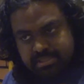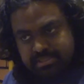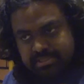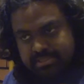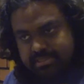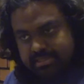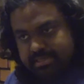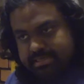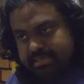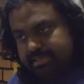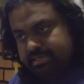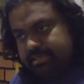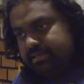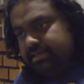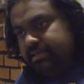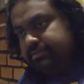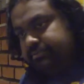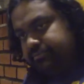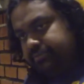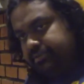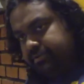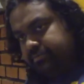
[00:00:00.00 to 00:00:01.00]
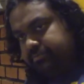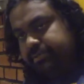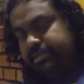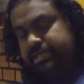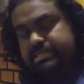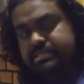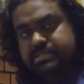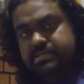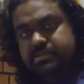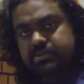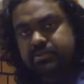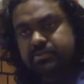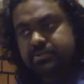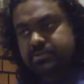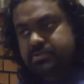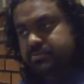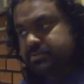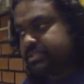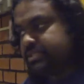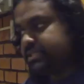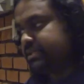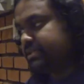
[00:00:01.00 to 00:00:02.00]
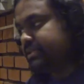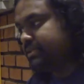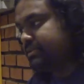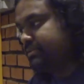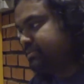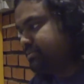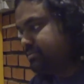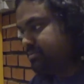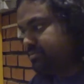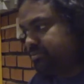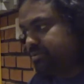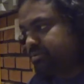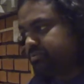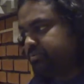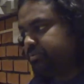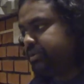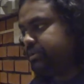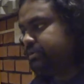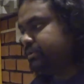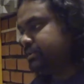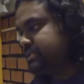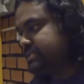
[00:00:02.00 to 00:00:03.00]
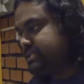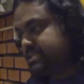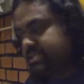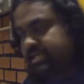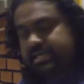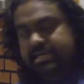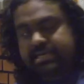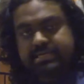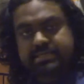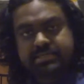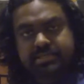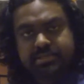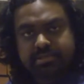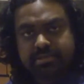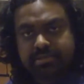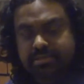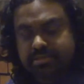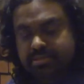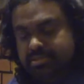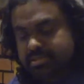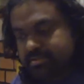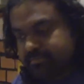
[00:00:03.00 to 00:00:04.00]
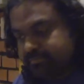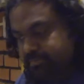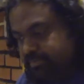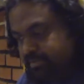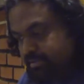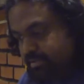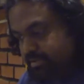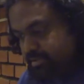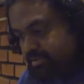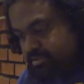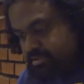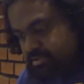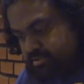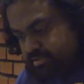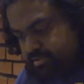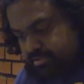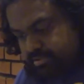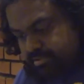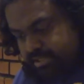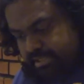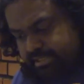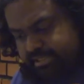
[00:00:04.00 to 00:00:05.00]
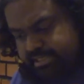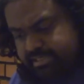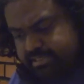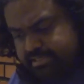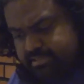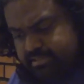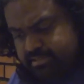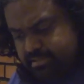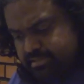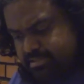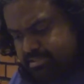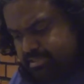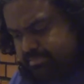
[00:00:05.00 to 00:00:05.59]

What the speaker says: and different bass notes, which are what we call slash chords. So you can get some